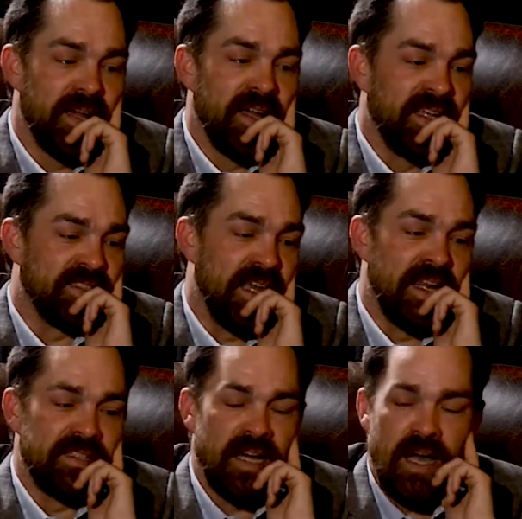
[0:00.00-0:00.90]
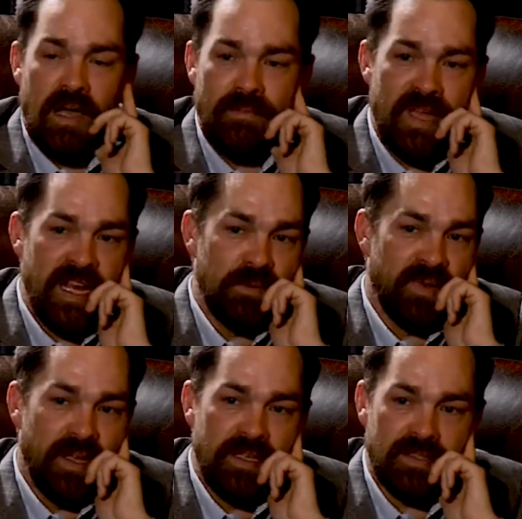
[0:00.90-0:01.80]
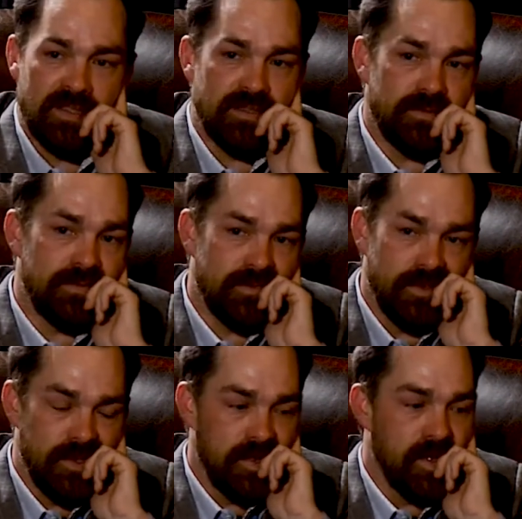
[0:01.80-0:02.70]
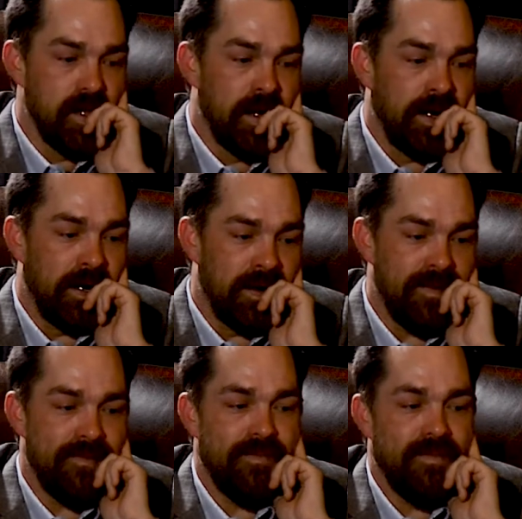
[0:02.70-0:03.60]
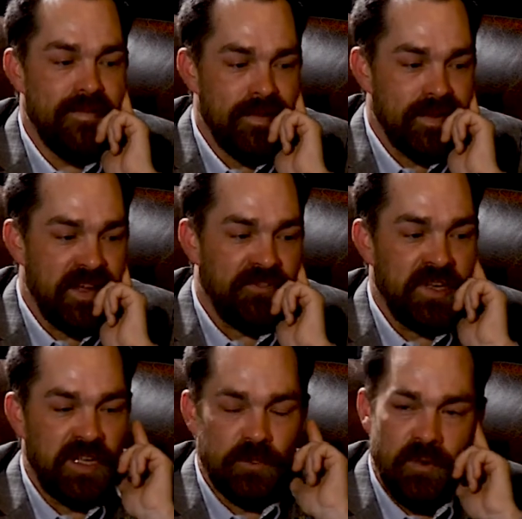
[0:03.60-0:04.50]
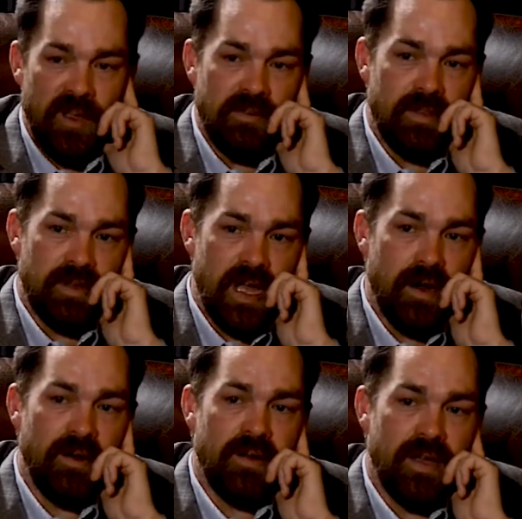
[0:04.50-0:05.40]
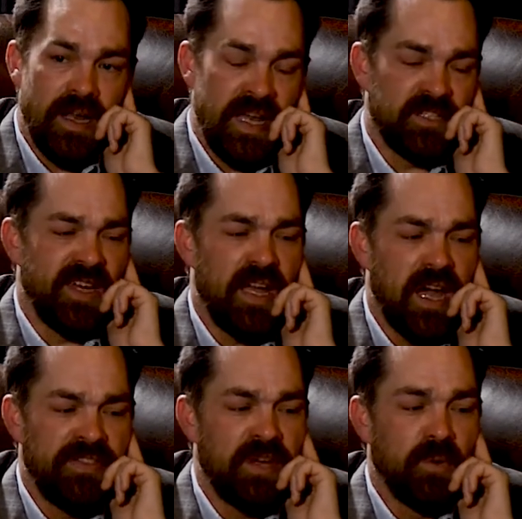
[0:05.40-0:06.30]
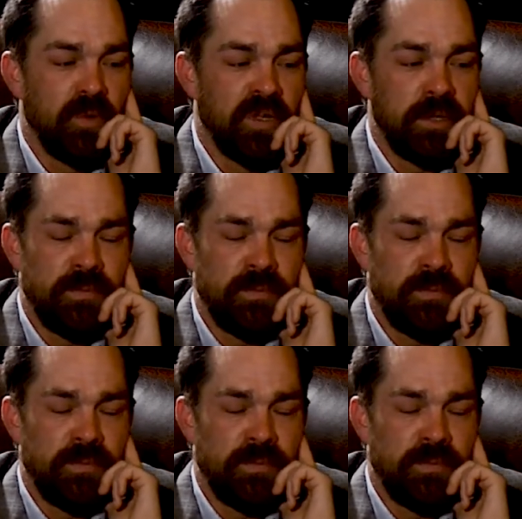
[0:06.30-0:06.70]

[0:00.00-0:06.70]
It's anytime, any place. If you need your brother, they're there. And I think we really